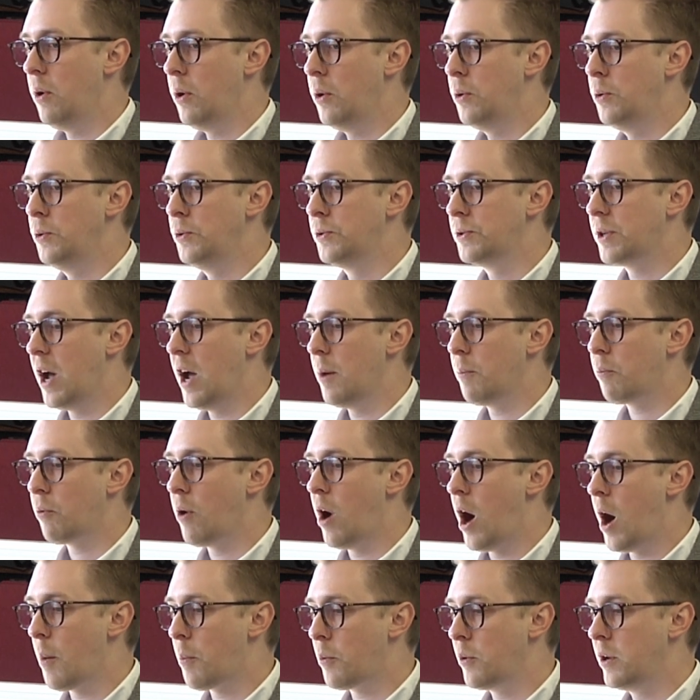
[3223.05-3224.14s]
who's got
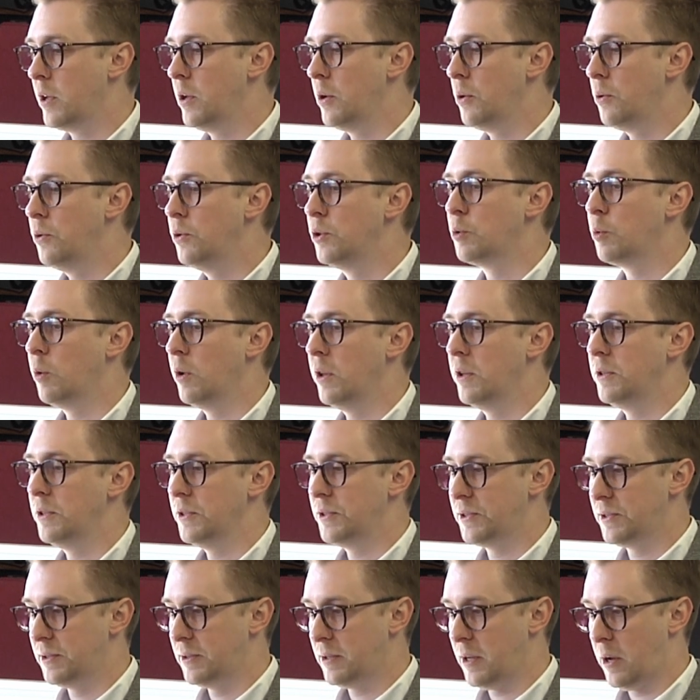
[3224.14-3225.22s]
property and who's willing to
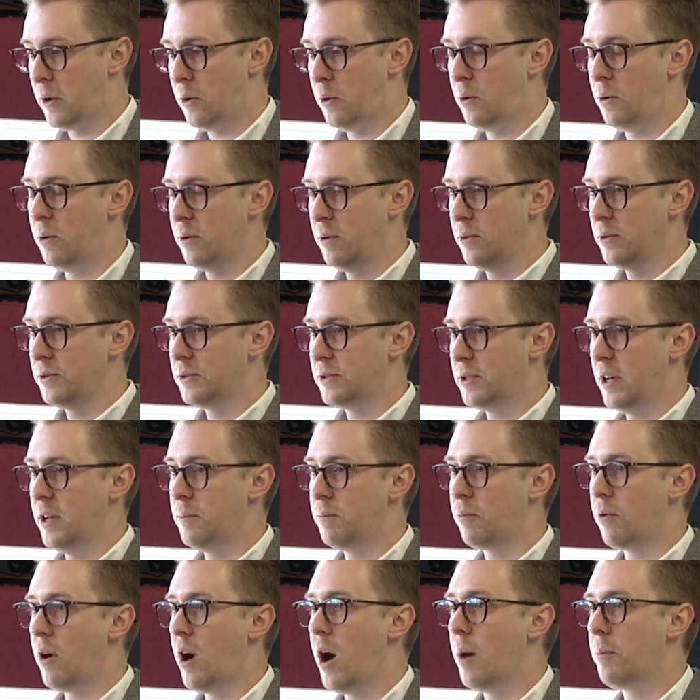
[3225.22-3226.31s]
sell said
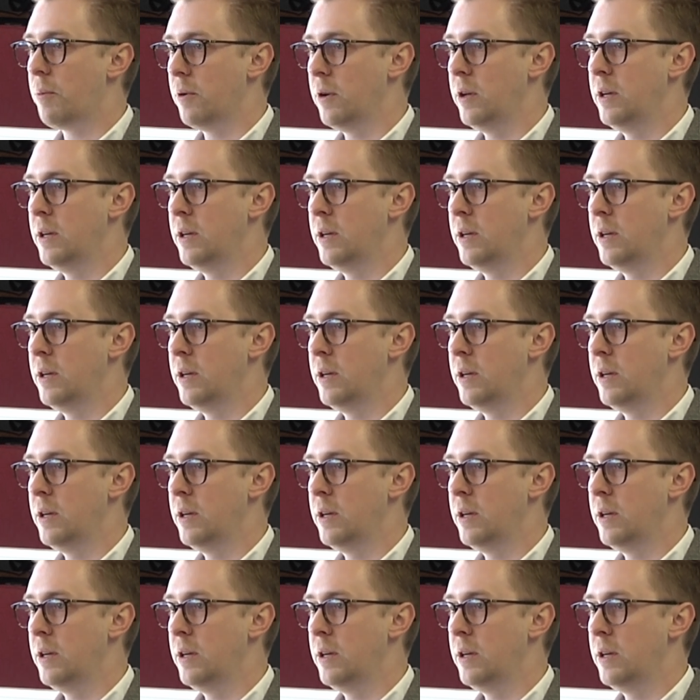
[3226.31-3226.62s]
property.